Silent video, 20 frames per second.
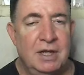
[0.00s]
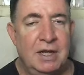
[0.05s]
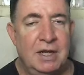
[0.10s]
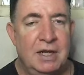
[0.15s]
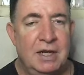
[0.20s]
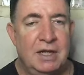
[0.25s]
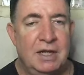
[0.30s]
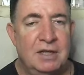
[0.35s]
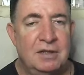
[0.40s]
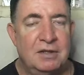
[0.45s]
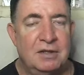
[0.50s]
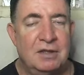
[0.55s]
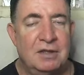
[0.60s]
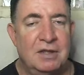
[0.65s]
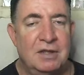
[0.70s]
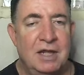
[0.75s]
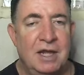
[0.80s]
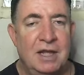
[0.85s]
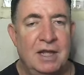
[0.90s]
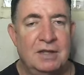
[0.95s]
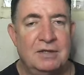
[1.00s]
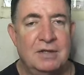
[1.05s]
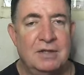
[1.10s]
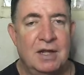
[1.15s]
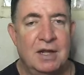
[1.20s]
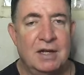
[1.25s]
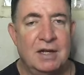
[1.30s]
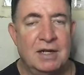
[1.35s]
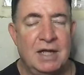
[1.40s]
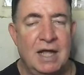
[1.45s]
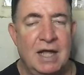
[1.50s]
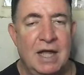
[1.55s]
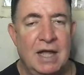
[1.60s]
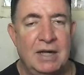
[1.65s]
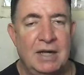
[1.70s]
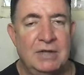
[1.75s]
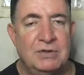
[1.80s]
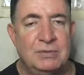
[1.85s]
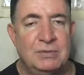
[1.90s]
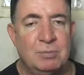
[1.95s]
and that uh,
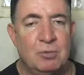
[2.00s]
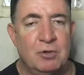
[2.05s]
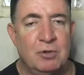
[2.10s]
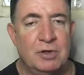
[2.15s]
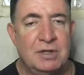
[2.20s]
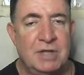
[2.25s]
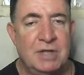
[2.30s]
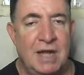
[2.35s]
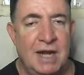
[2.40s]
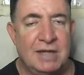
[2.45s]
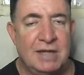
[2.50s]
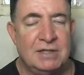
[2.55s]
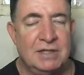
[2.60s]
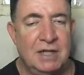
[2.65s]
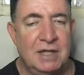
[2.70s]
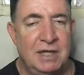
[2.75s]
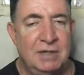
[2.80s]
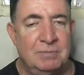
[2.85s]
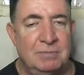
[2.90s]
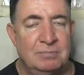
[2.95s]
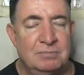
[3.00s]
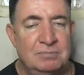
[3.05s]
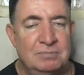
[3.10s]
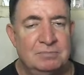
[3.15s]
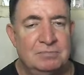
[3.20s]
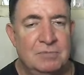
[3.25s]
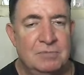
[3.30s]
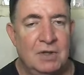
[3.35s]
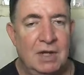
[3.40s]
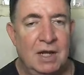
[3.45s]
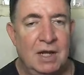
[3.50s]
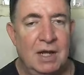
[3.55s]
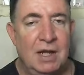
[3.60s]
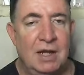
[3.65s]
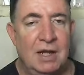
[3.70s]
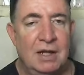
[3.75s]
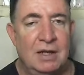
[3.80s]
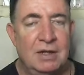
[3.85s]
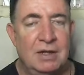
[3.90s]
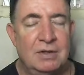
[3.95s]
God is protecting
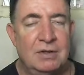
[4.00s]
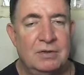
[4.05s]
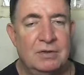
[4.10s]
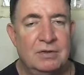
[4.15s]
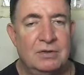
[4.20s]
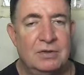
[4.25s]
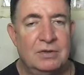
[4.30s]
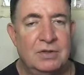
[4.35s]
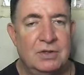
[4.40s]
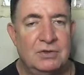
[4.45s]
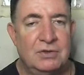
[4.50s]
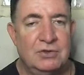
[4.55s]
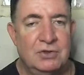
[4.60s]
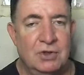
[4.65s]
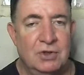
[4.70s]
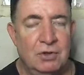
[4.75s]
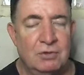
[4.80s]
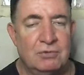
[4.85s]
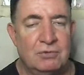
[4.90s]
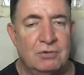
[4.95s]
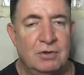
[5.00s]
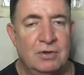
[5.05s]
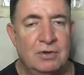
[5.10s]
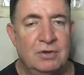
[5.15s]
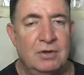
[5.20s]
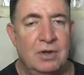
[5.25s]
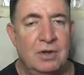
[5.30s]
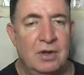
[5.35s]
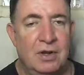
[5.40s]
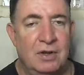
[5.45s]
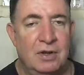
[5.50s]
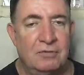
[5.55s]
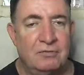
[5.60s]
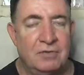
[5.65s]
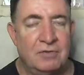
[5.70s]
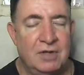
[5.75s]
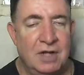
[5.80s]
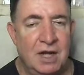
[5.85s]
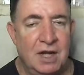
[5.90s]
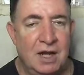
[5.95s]
uh, the children
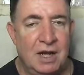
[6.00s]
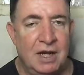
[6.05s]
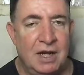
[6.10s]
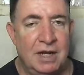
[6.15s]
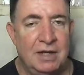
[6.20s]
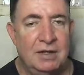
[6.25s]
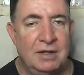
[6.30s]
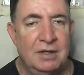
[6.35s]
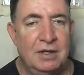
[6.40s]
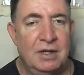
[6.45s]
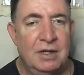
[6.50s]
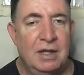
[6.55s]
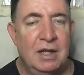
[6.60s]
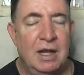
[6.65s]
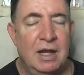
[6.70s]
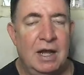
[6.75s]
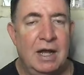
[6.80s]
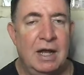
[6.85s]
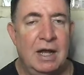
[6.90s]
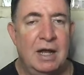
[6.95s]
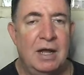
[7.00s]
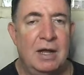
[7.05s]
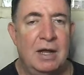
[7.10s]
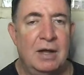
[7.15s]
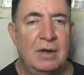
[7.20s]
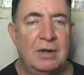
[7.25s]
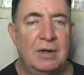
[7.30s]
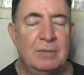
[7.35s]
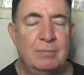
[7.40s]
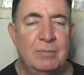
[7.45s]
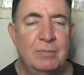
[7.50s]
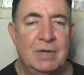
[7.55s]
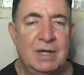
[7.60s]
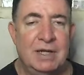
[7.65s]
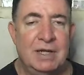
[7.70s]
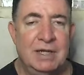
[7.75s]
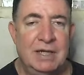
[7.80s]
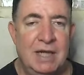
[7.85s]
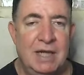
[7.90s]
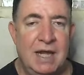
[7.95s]
of God. Uh,
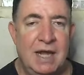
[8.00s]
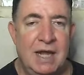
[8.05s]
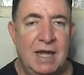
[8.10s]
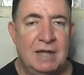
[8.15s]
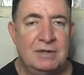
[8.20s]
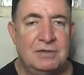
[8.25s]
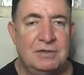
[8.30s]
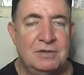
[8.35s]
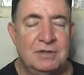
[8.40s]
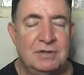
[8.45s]
that yet,